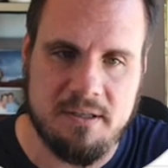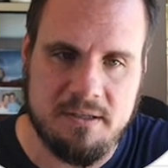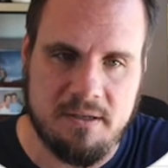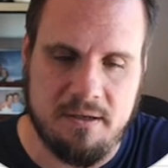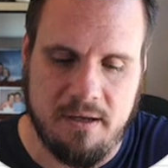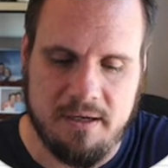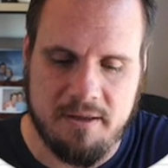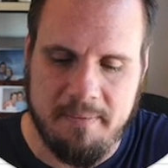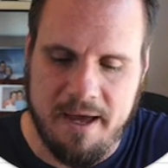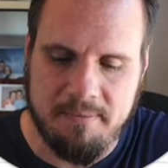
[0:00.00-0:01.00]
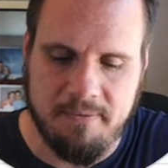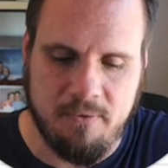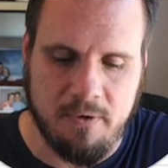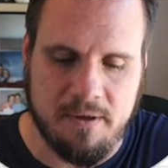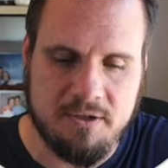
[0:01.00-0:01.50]
I did the math before
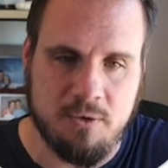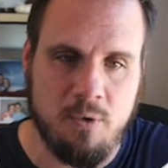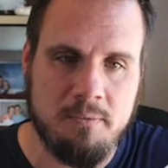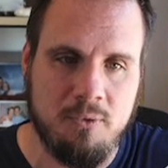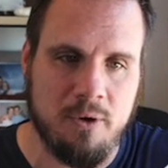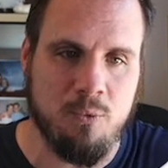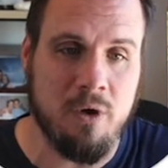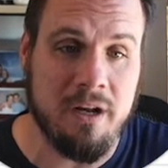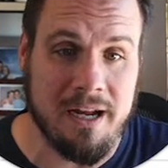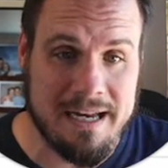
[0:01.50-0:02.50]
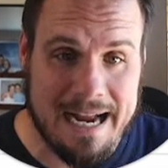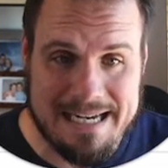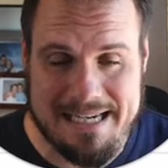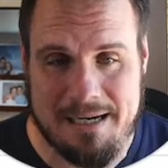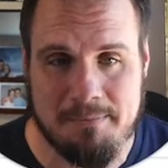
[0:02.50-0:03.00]
this, so 1.19,
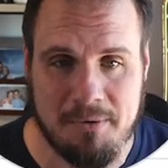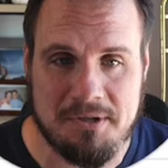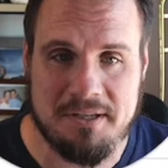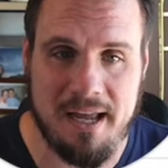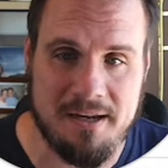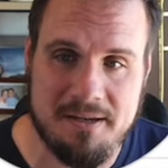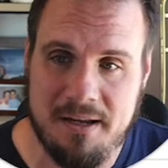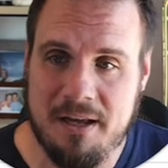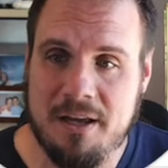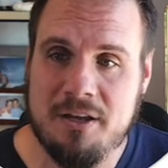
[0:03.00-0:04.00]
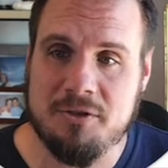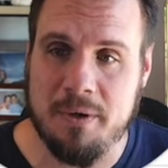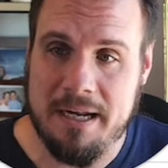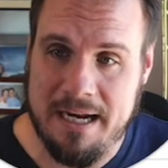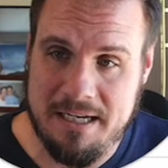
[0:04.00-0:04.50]
19%. So a
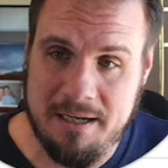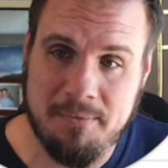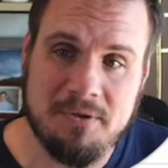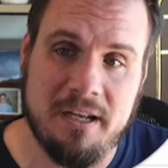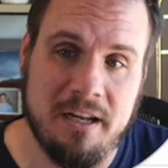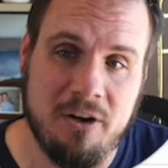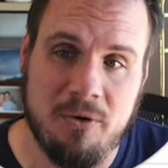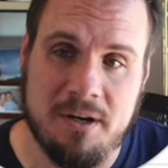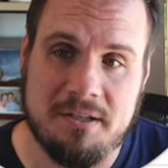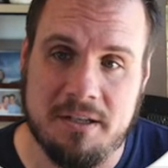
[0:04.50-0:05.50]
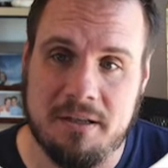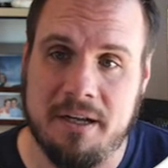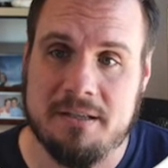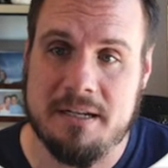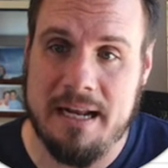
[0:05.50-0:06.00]
19% increase in
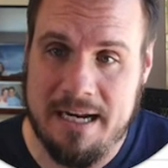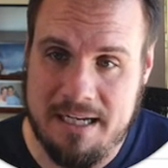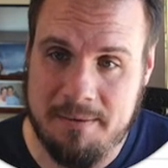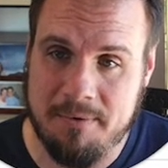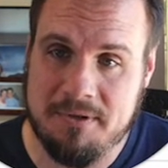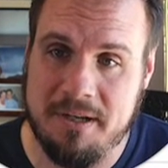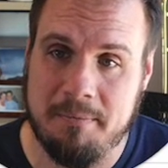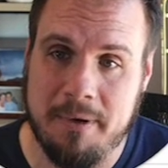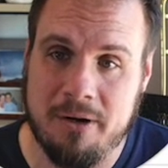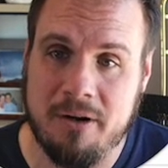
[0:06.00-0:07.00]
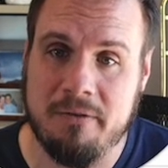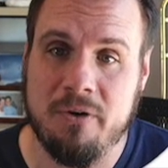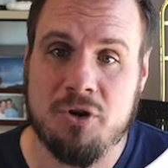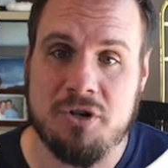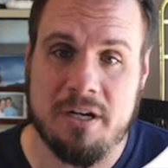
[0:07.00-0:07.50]
leads, a 19% better
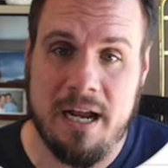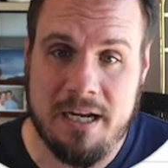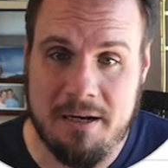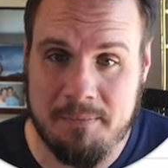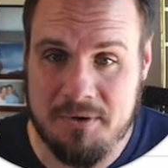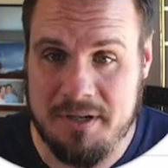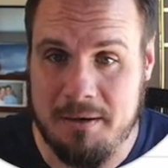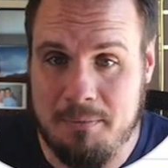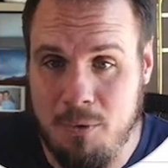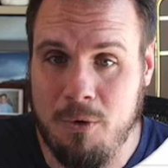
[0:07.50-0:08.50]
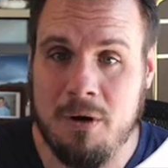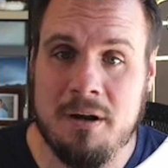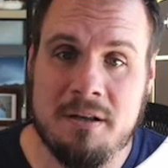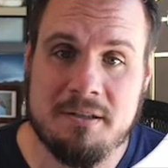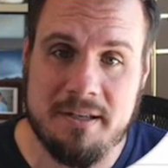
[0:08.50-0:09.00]
conversion, 19% more
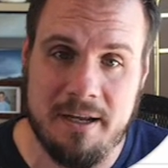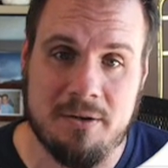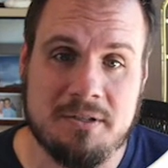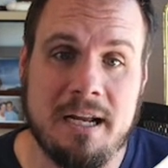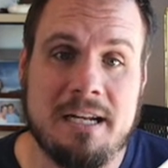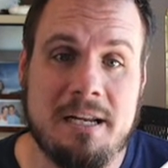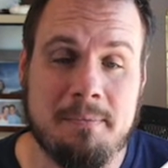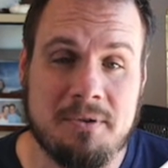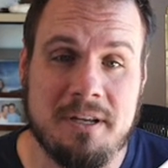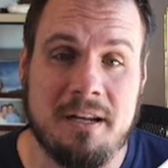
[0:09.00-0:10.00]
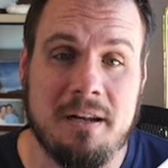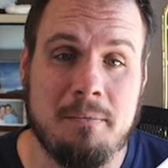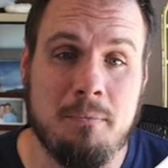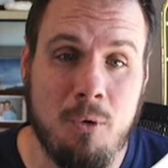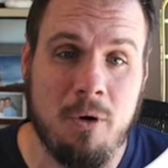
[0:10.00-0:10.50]
sales, 19%
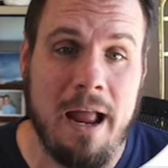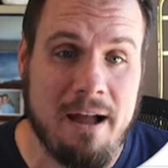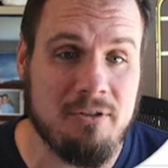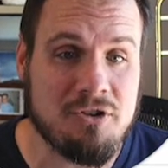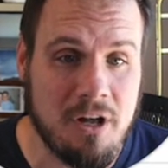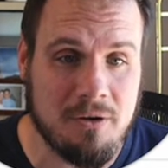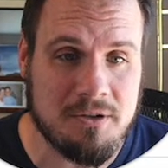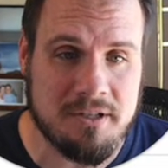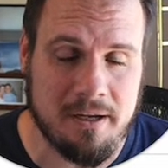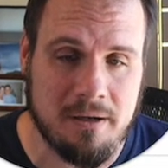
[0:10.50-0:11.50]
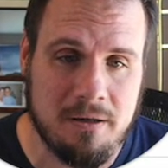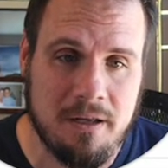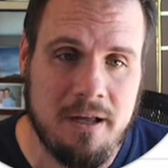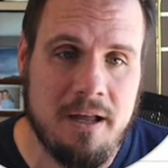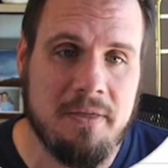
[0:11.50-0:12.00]
more average dollar sale.
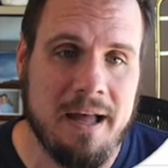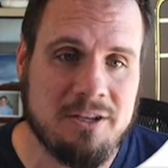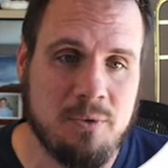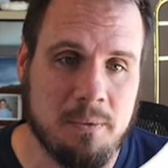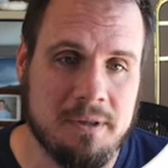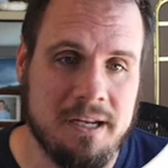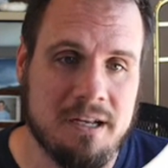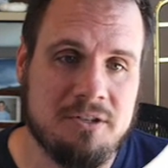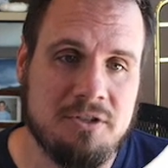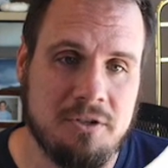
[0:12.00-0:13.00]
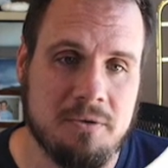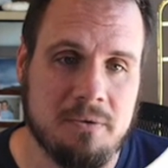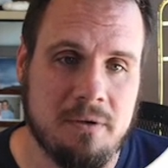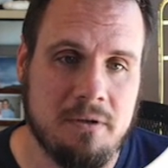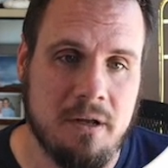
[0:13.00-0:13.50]
That's what would lead us
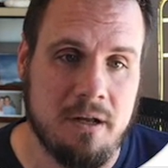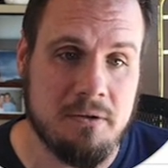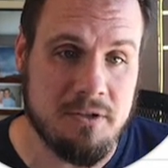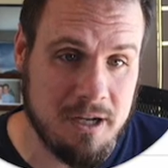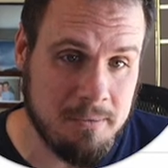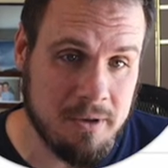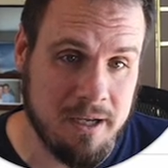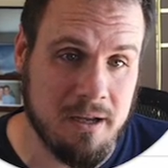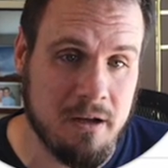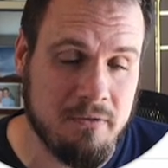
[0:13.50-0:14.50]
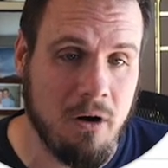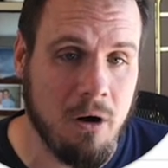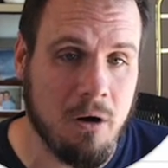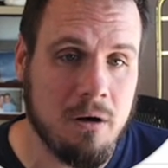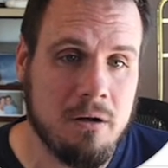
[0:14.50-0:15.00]
to doubling of
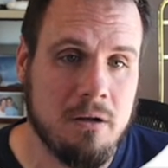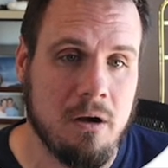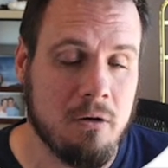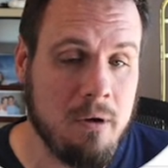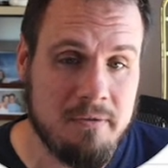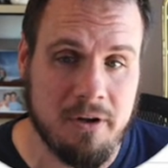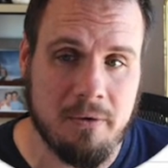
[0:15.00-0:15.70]
our revenue.